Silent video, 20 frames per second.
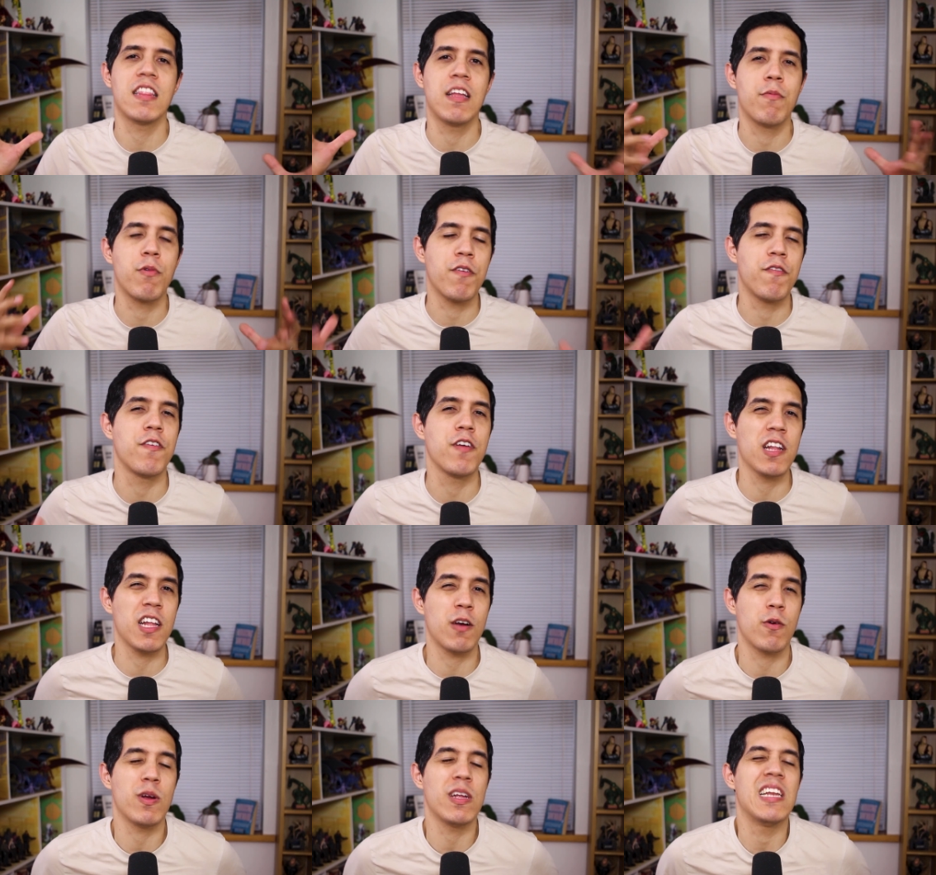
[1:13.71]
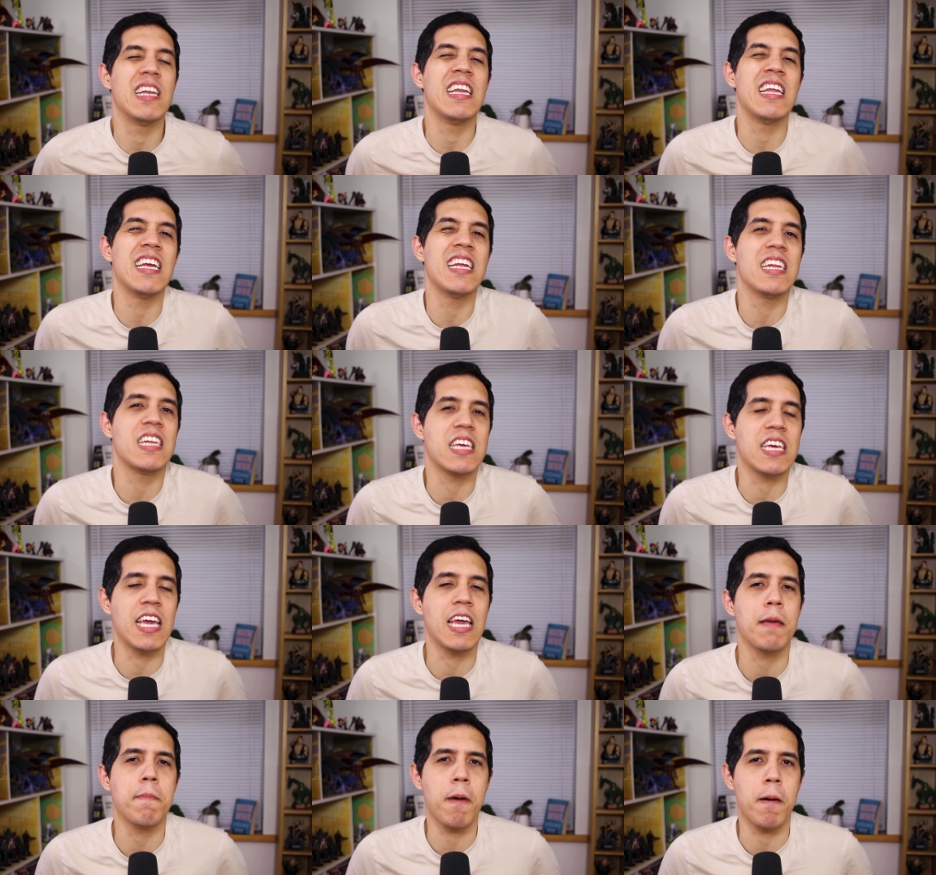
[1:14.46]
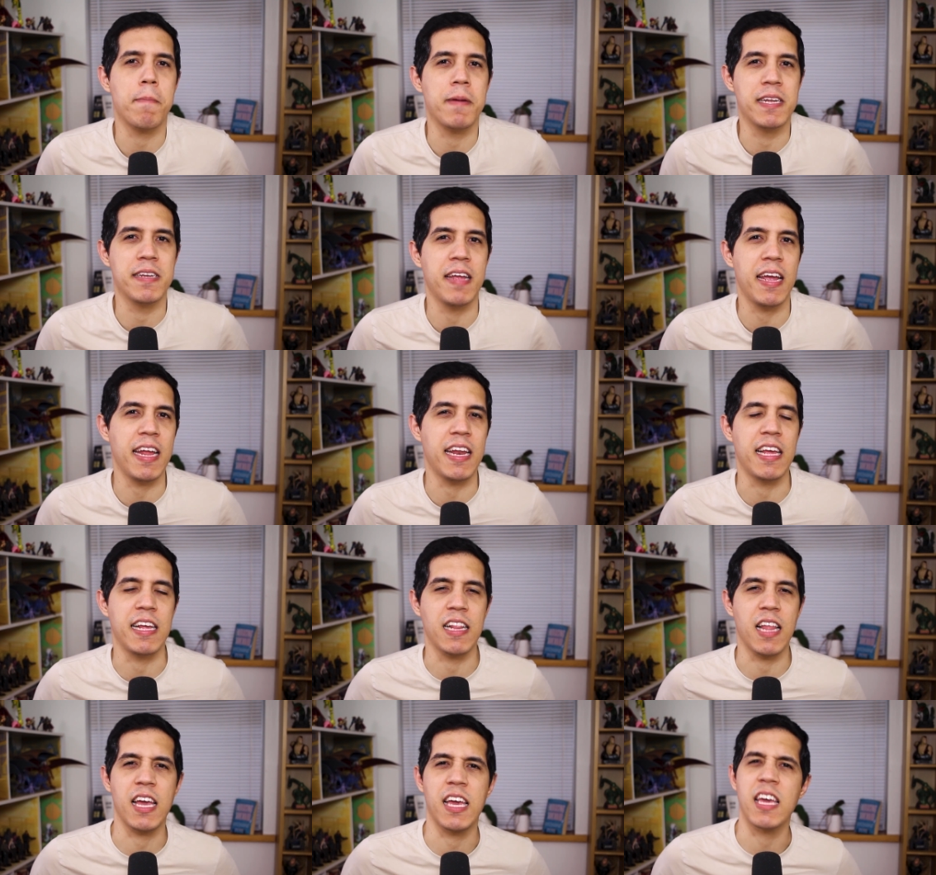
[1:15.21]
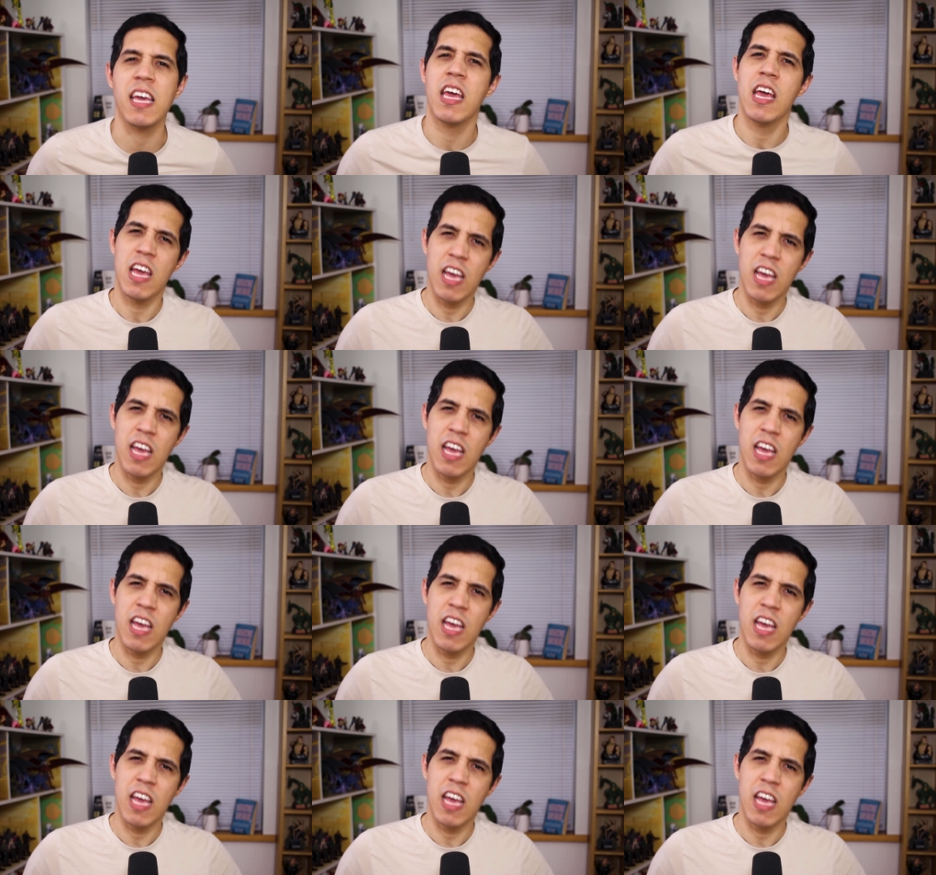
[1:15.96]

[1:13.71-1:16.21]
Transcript: that we feel like we need to keep up in dating. Like,